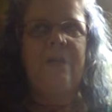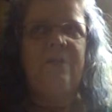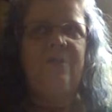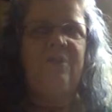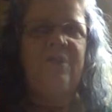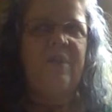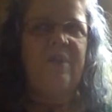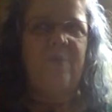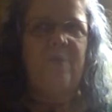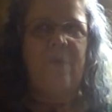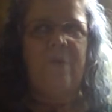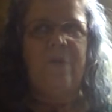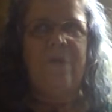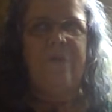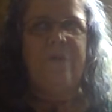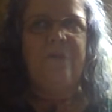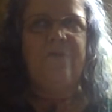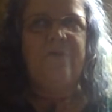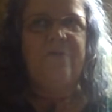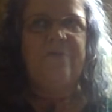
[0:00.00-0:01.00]
January,
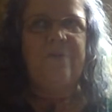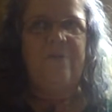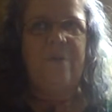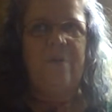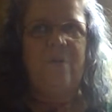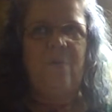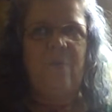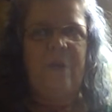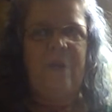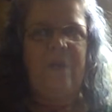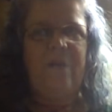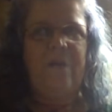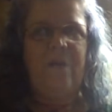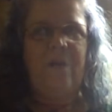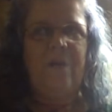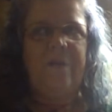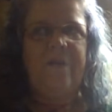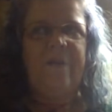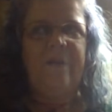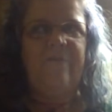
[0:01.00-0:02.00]
there's no Wiccan
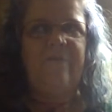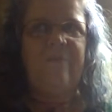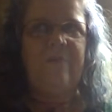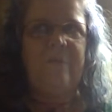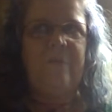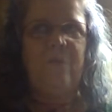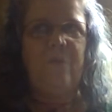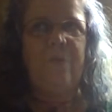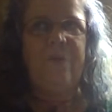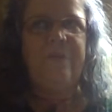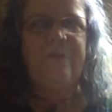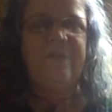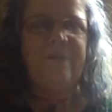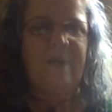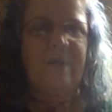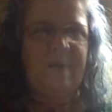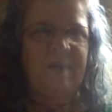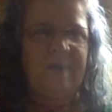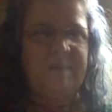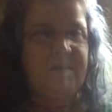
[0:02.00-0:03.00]
holiday. February
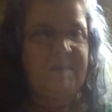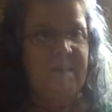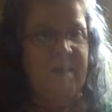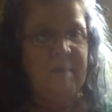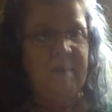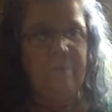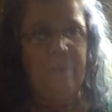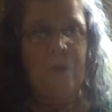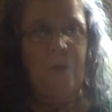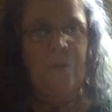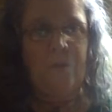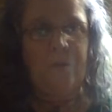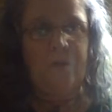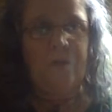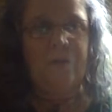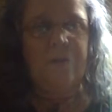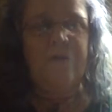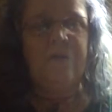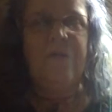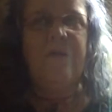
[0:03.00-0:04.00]
2nd is Imbolc.
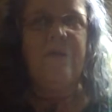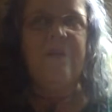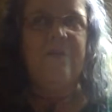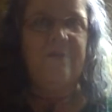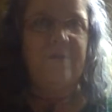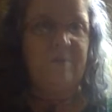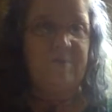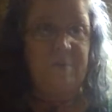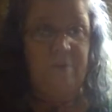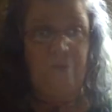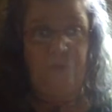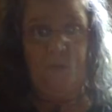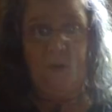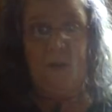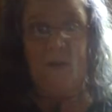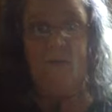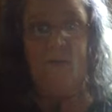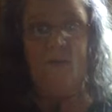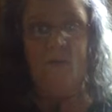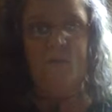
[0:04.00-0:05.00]
It's also
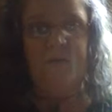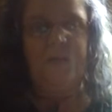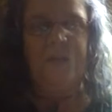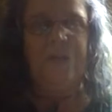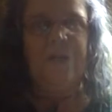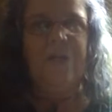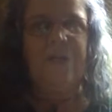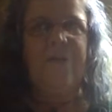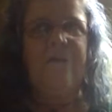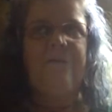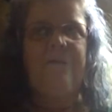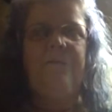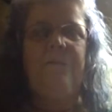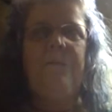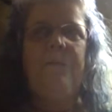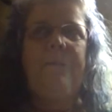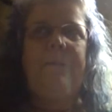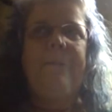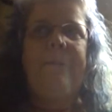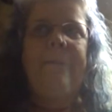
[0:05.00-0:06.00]
Groundhog Day.
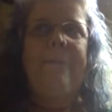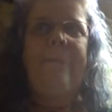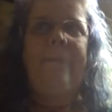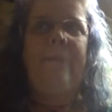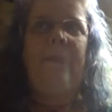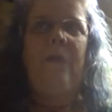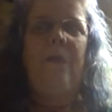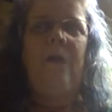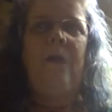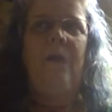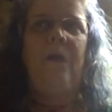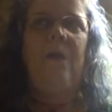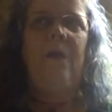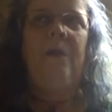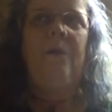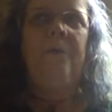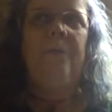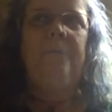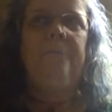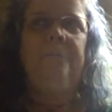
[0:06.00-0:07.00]

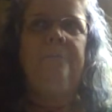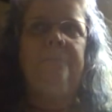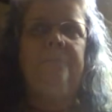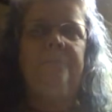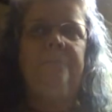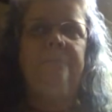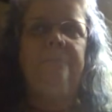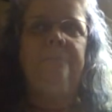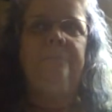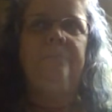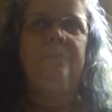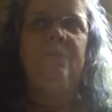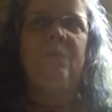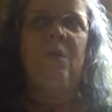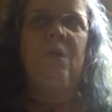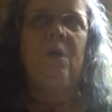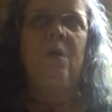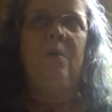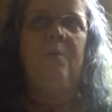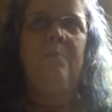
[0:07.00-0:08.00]
Um,
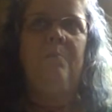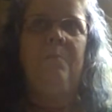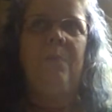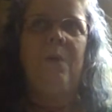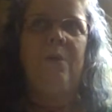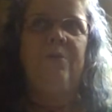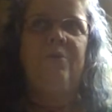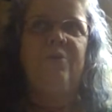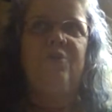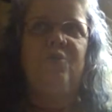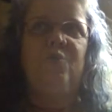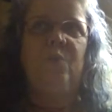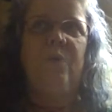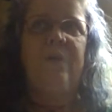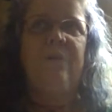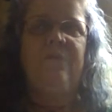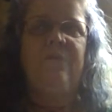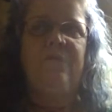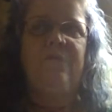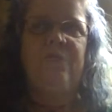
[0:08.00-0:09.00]
March
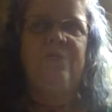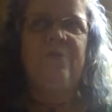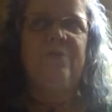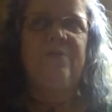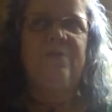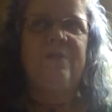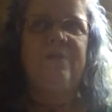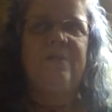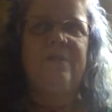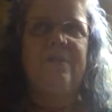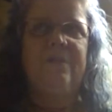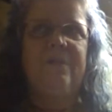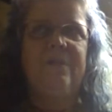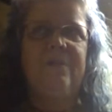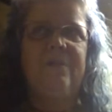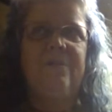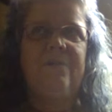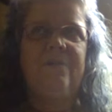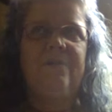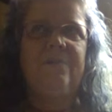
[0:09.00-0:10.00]
21st
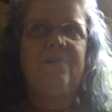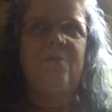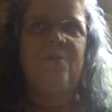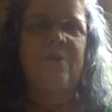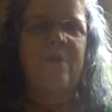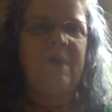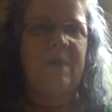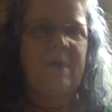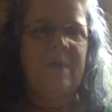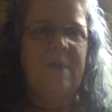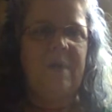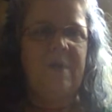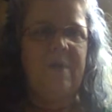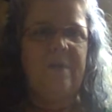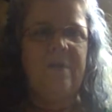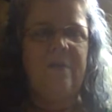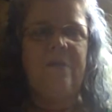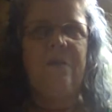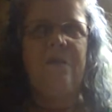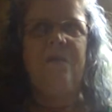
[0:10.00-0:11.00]
is Circa
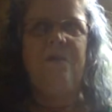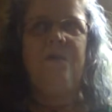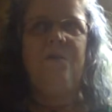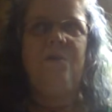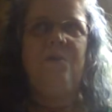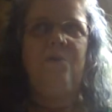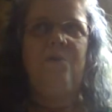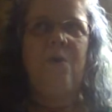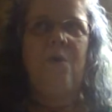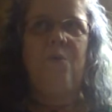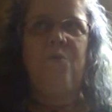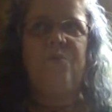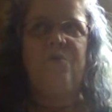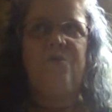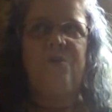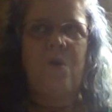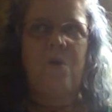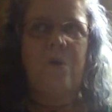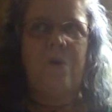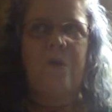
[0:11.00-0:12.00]
or
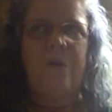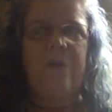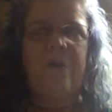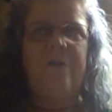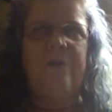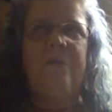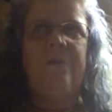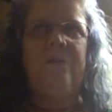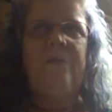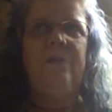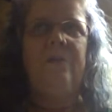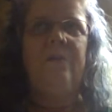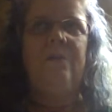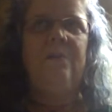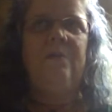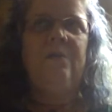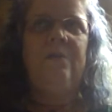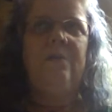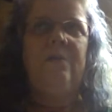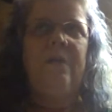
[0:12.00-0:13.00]
Ostara.
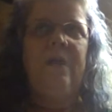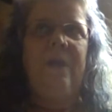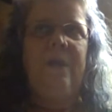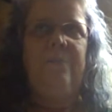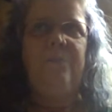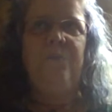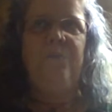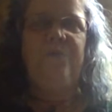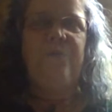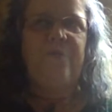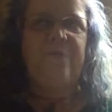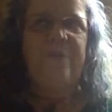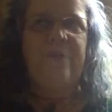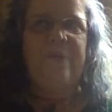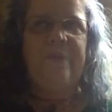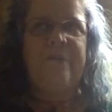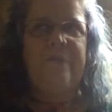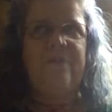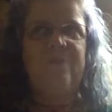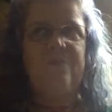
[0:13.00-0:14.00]
April
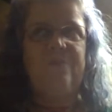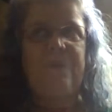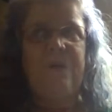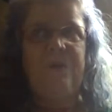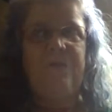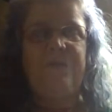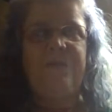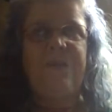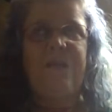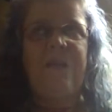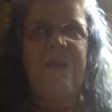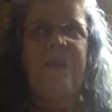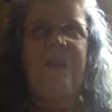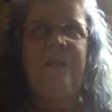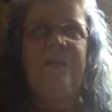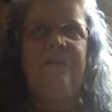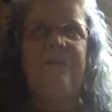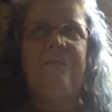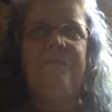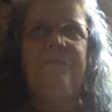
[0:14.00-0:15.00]
30th is
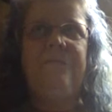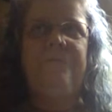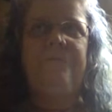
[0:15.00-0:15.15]
Beltane.